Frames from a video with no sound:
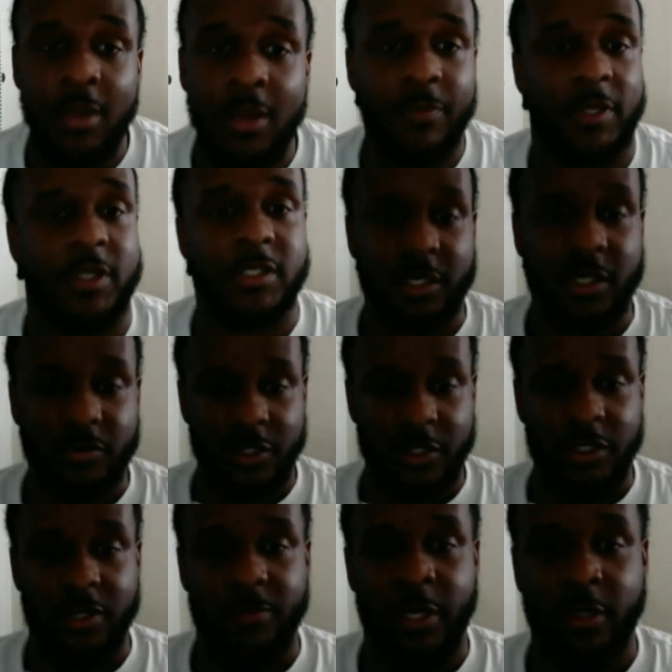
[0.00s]
because that's what it's
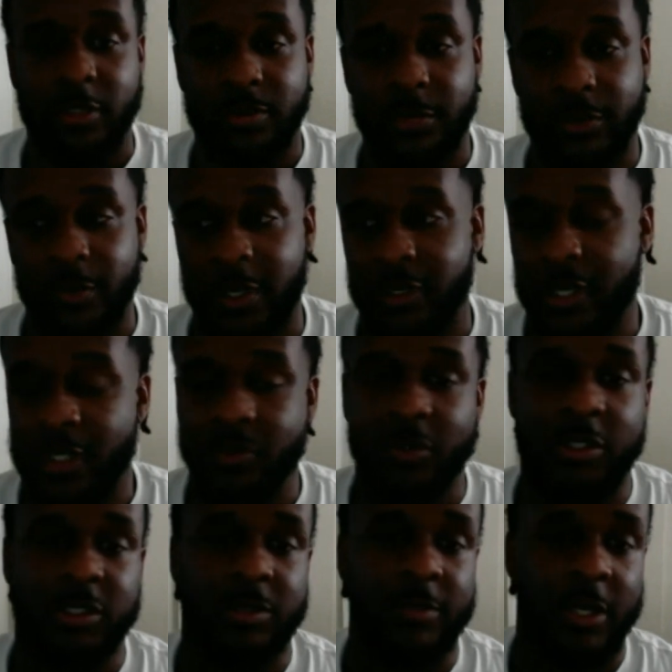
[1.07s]
about to me, man. That's what
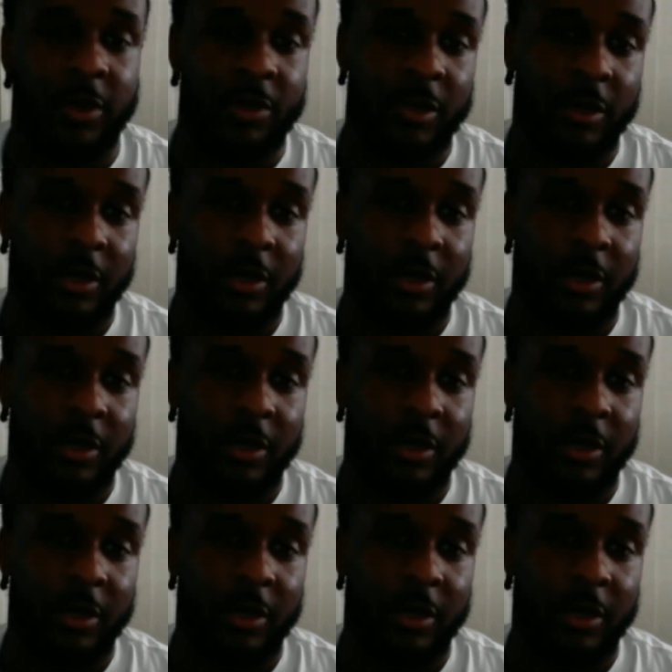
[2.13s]
it's about.